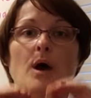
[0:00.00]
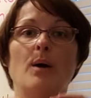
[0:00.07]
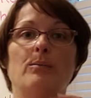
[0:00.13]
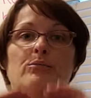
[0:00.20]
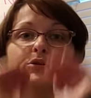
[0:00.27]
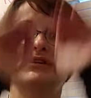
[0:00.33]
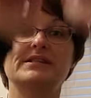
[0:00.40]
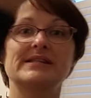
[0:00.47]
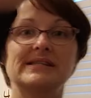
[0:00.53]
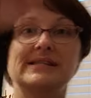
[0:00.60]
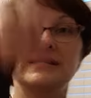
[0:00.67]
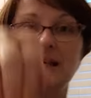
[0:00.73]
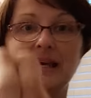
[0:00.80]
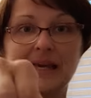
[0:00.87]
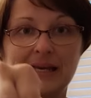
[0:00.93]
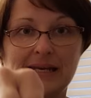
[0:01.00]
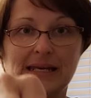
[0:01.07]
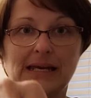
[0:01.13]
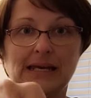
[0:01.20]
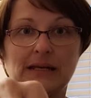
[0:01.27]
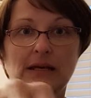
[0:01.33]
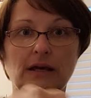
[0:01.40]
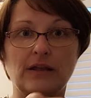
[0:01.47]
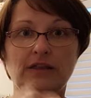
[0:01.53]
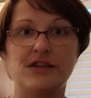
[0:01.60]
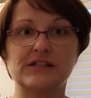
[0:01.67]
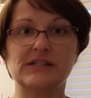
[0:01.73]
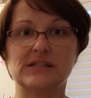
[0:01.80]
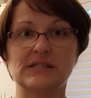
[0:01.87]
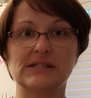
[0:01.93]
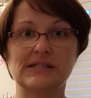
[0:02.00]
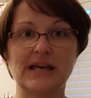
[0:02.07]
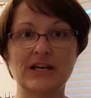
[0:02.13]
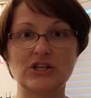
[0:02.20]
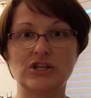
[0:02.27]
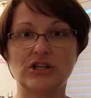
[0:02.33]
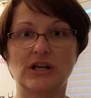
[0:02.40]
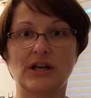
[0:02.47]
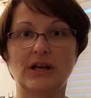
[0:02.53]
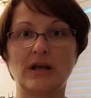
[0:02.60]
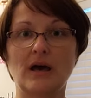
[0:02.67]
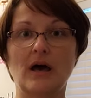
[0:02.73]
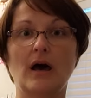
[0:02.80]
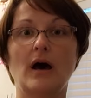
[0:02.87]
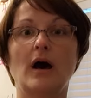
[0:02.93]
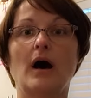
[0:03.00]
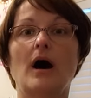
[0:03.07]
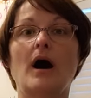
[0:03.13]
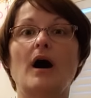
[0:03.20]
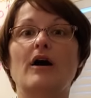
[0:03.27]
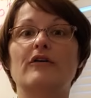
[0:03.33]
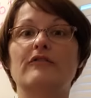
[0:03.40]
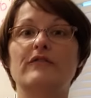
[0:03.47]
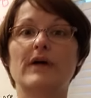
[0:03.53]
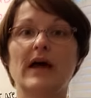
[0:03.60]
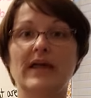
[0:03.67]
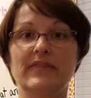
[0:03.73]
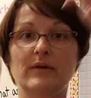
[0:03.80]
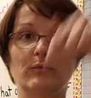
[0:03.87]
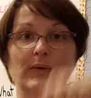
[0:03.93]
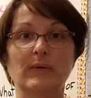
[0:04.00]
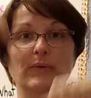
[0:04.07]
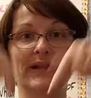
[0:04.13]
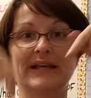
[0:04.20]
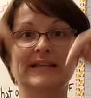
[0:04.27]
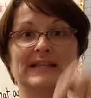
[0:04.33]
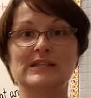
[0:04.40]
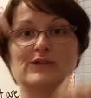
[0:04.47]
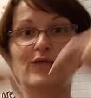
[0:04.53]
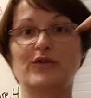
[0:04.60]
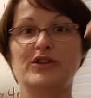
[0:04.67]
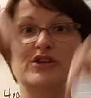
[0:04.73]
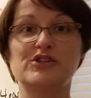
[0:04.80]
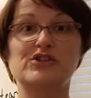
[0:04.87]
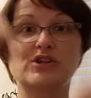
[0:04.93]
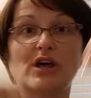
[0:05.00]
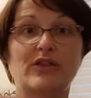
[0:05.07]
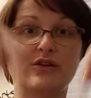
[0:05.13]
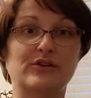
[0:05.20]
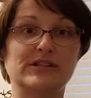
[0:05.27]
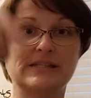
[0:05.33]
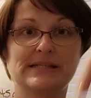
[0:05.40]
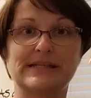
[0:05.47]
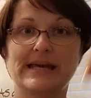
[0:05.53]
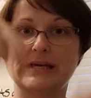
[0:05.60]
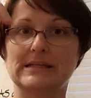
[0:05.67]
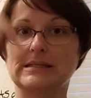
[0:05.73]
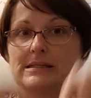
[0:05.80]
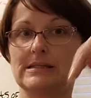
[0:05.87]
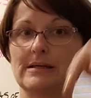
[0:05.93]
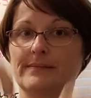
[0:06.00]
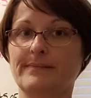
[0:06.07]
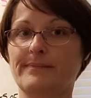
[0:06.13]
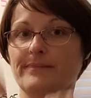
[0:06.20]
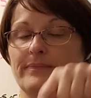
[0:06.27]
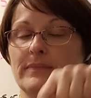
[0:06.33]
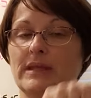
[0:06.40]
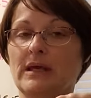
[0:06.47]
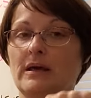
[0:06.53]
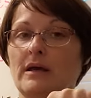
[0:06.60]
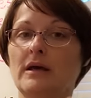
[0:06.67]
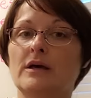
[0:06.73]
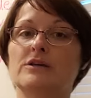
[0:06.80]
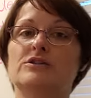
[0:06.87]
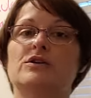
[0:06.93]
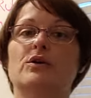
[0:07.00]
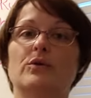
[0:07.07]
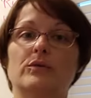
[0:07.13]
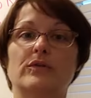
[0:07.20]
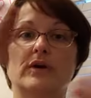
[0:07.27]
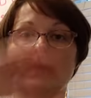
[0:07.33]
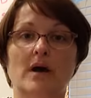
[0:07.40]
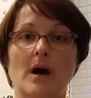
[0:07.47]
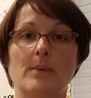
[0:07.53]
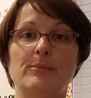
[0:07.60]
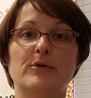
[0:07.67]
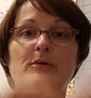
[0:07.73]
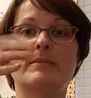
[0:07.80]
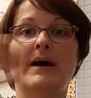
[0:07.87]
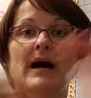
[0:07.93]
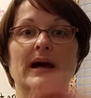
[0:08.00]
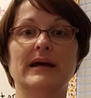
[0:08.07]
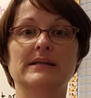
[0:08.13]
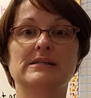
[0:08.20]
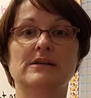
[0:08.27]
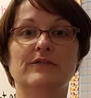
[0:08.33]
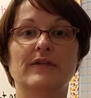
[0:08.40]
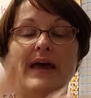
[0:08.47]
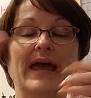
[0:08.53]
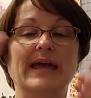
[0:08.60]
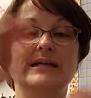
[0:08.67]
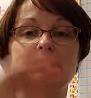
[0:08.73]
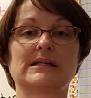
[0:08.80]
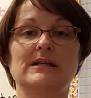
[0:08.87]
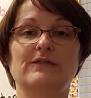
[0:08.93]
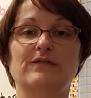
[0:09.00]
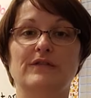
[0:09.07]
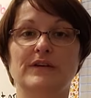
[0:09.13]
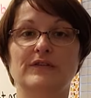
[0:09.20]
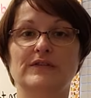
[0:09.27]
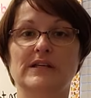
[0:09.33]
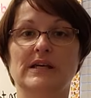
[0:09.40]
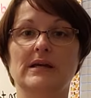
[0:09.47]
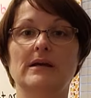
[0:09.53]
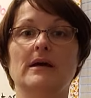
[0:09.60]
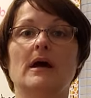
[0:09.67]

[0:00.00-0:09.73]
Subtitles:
preceded the secession of, and then we went like this for the southern states. So the Compromise of 1850,